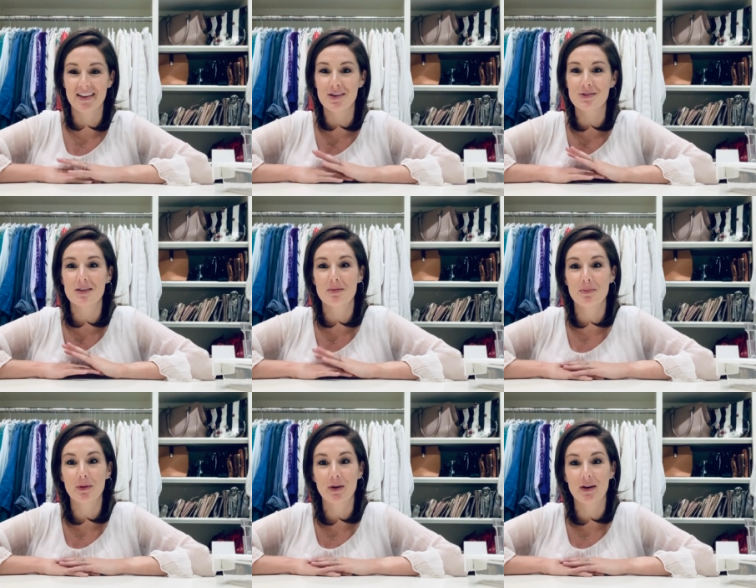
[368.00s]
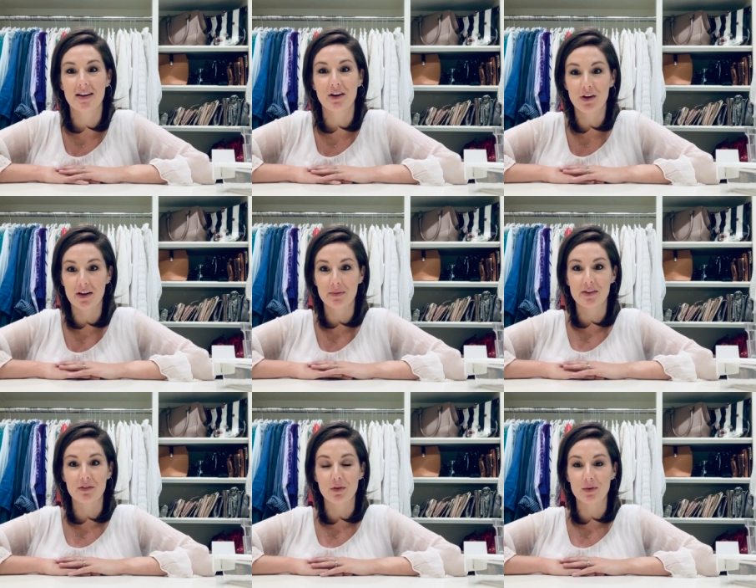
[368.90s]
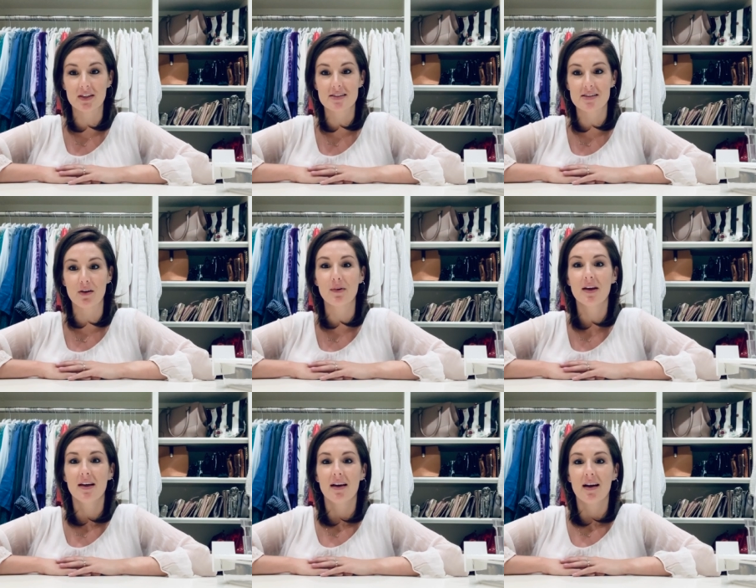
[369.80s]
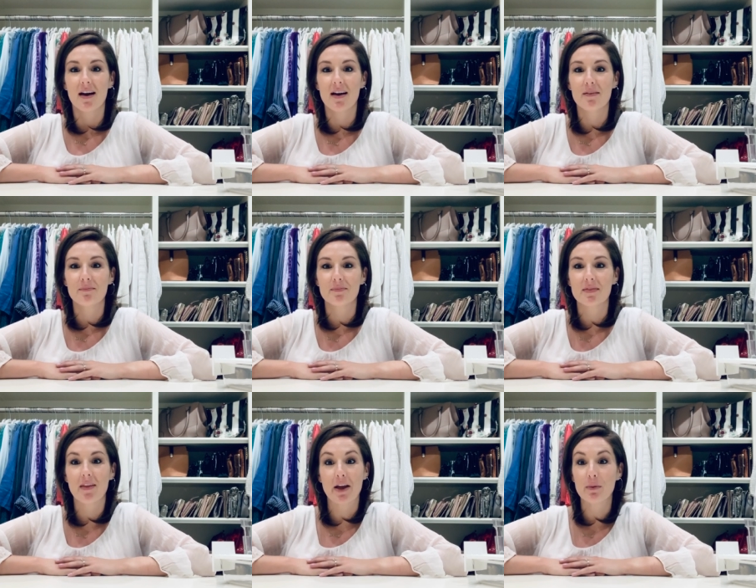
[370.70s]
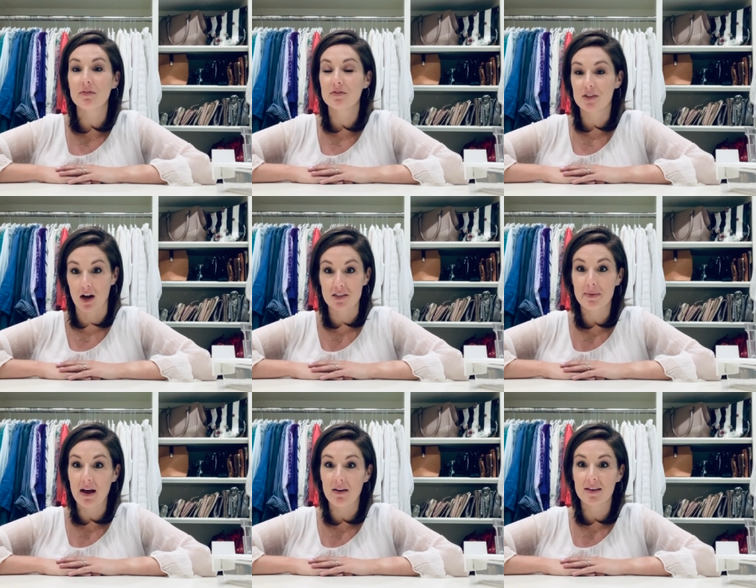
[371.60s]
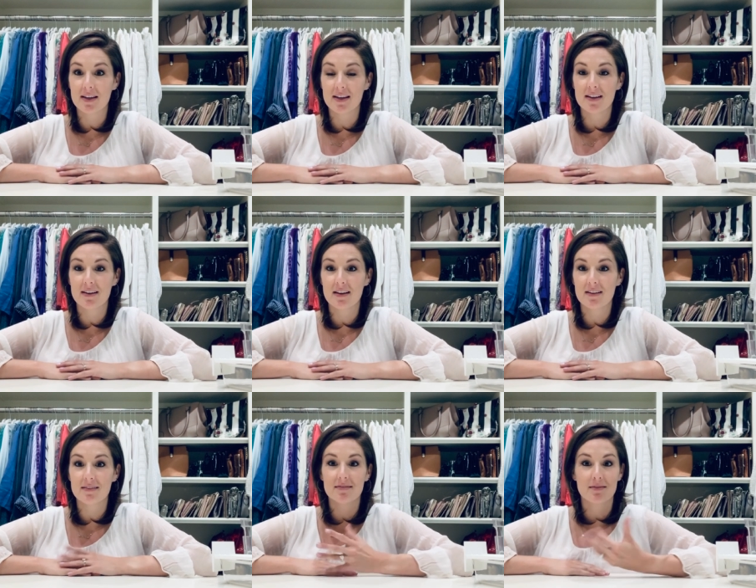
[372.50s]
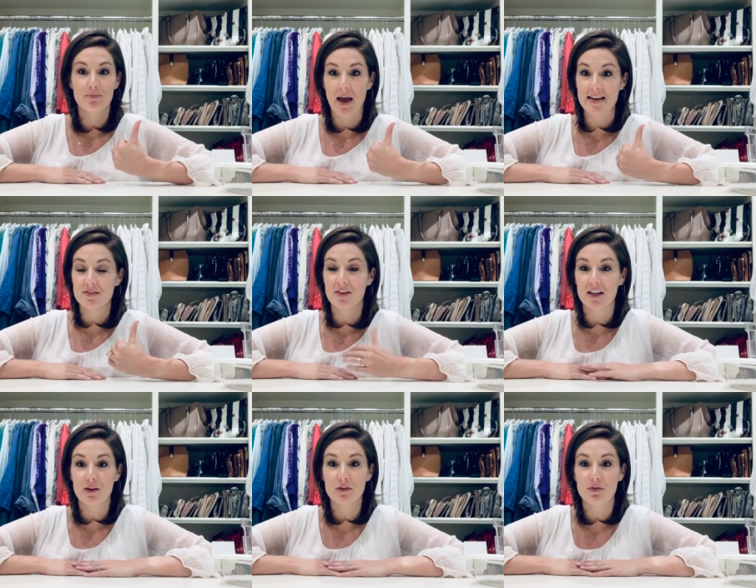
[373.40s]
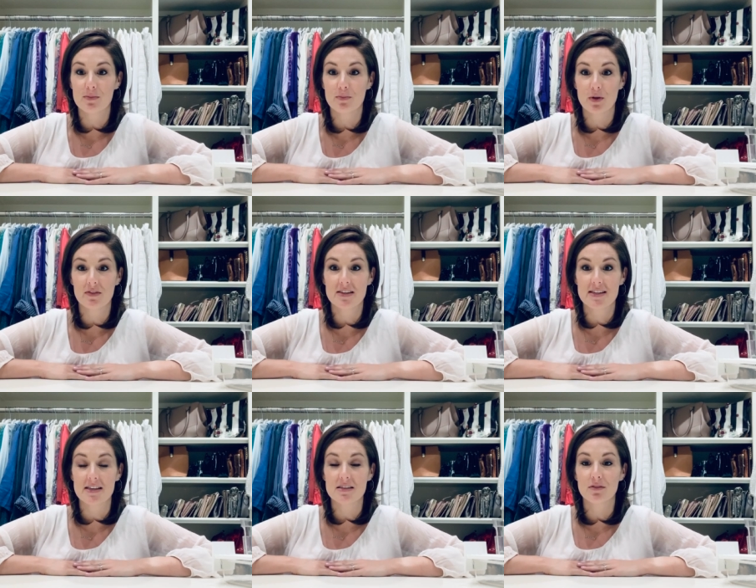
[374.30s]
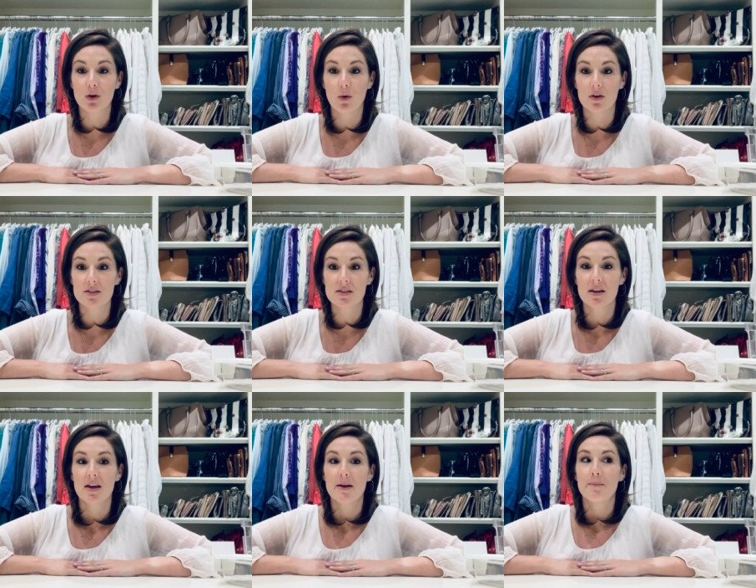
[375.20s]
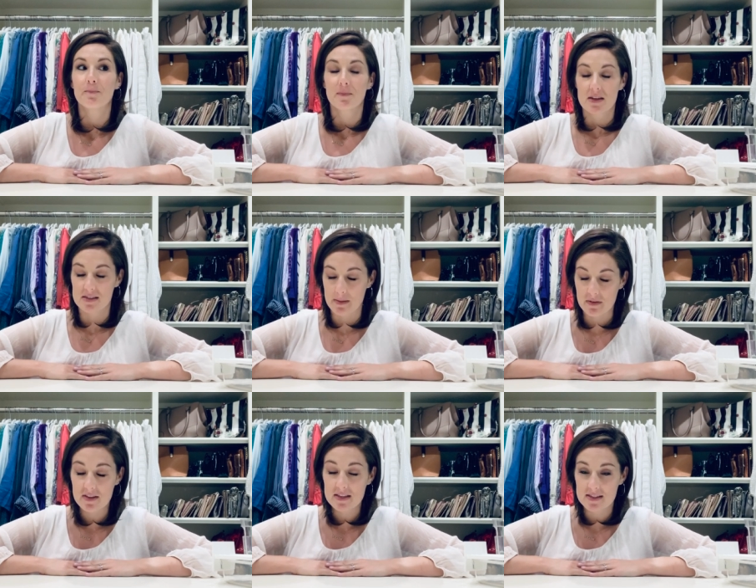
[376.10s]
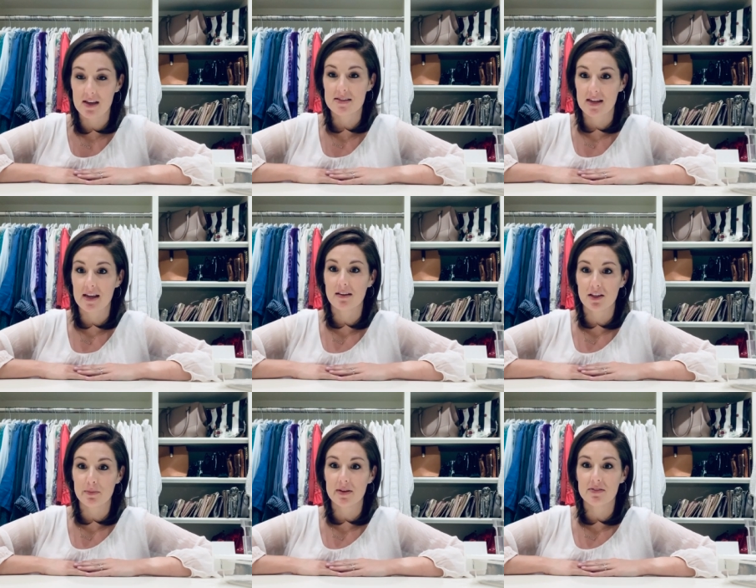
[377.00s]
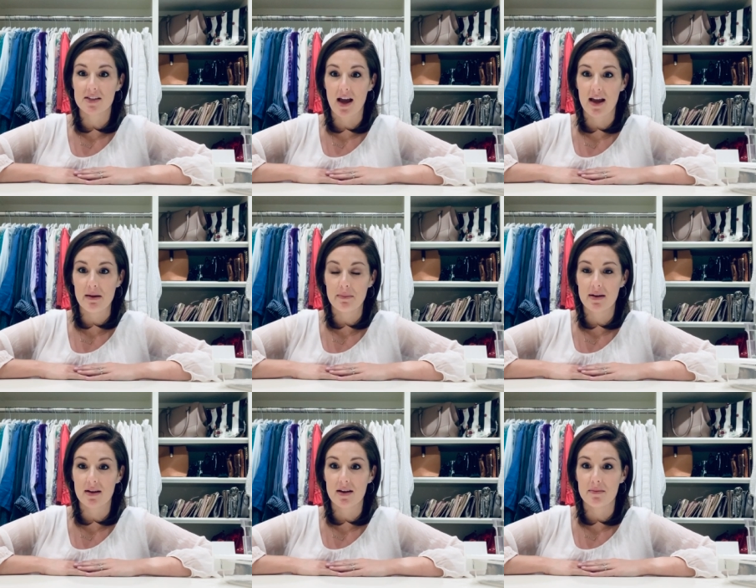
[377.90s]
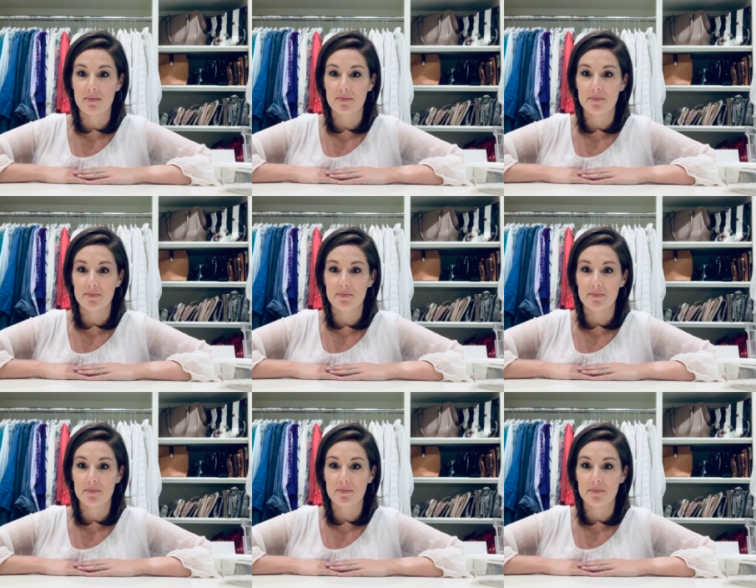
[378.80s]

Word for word: and usually people are in a hurry when they're folding. So um, like we've talked about in past videos from previous days of the course, some of this does take a little bit of time. Um,